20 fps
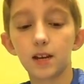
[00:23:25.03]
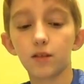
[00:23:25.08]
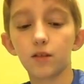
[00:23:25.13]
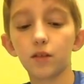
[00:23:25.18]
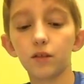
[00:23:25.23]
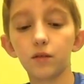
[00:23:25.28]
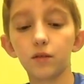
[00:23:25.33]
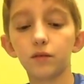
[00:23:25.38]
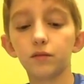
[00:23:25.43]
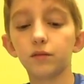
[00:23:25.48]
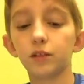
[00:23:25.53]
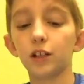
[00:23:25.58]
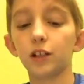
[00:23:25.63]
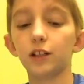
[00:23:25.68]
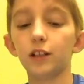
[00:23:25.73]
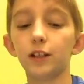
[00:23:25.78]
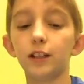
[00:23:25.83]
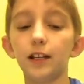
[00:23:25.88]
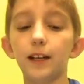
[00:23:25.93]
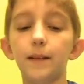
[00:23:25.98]
we moved
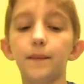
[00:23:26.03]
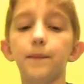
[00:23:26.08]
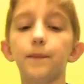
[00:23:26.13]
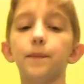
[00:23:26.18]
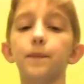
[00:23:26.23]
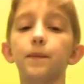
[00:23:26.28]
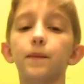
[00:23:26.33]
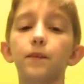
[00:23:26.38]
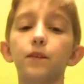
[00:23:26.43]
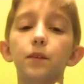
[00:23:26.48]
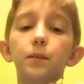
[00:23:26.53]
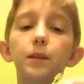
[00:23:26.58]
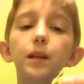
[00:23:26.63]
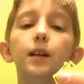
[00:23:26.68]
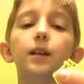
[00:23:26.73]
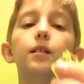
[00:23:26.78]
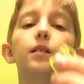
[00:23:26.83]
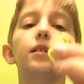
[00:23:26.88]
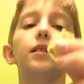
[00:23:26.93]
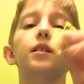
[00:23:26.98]
on to that, from
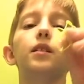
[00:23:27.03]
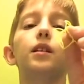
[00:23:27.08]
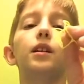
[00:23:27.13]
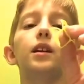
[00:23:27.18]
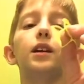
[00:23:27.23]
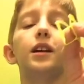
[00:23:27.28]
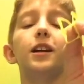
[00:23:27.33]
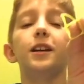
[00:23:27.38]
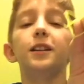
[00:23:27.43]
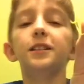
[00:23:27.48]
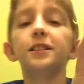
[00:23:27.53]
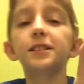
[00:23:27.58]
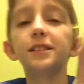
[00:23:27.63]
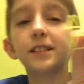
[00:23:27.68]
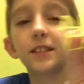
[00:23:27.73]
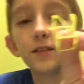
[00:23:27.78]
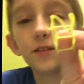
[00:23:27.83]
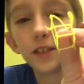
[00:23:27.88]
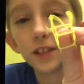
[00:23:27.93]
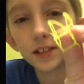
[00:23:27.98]
that. And this is
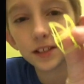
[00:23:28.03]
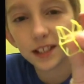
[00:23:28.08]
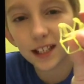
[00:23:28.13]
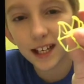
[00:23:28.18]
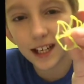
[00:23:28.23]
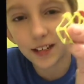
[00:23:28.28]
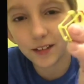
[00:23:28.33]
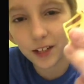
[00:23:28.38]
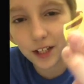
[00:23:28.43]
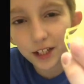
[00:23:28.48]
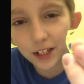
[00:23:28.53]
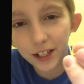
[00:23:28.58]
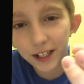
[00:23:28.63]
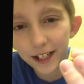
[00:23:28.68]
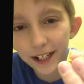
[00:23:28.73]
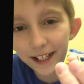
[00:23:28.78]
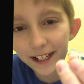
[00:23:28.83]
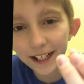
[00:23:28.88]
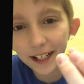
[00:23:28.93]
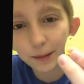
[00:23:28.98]
the first thing I ever
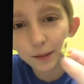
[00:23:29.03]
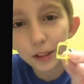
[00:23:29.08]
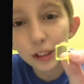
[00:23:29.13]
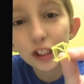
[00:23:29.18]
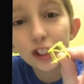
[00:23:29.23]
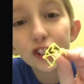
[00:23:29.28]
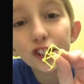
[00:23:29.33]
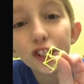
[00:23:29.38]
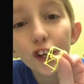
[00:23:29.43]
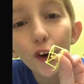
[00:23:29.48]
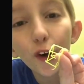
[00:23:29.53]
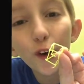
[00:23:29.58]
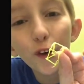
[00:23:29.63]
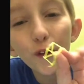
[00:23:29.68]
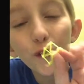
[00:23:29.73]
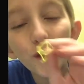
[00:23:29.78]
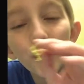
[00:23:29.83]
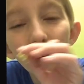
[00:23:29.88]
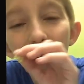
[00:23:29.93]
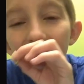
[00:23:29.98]
created. It was
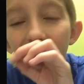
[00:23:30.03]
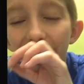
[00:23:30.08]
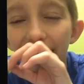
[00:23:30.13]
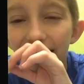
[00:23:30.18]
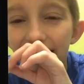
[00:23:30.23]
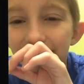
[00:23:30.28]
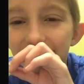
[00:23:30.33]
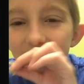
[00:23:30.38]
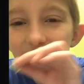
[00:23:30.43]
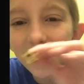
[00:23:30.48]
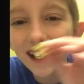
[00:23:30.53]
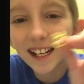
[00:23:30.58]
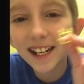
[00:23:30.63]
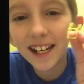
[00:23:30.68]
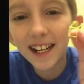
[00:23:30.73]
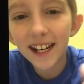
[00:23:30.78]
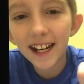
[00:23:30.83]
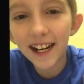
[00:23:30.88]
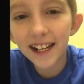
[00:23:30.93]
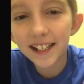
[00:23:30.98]
so fast,
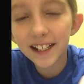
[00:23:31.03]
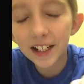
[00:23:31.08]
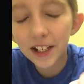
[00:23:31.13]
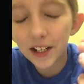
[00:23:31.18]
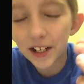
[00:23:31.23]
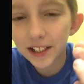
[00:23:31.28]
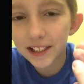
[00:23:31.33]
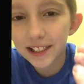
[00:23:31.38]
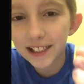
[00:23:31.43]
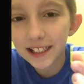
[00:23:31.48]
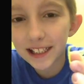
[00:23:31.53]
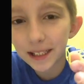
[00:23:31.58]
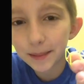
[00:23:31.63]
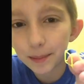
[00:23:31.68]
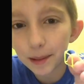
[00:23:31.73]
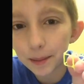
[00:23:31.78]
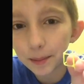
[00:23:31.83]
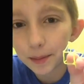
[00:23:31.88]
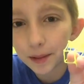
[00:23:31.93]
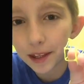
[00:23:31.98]
I could hardly keep
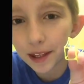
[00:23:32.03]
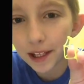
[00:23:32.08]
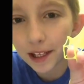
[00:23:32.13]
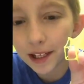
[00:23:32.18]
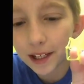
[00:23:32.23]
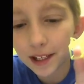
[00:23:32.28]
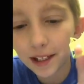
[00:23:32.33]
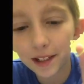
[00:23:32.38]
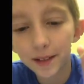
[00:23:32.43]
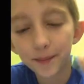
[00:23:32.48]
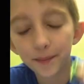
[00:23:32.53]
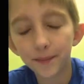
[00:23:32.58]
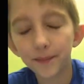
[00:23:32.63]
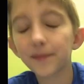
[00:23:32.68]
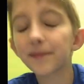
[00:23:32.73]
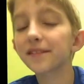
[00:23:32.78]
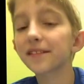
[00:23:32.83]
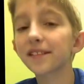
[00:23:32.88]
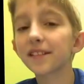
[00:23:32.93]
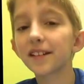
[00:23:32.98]
up with it.
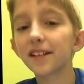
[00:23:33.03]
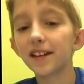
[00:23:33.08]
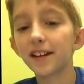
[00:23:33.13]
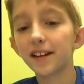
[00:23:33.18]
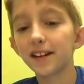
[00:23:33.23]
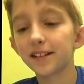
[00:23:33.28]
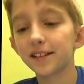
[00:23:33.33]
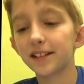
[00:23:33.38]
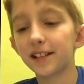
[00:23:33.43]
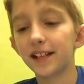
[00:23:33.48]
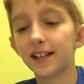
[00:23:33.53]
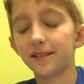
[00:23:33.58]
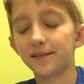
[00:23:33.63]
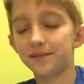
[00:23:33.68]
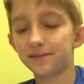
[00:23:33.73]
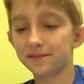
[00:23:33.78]
So yeah.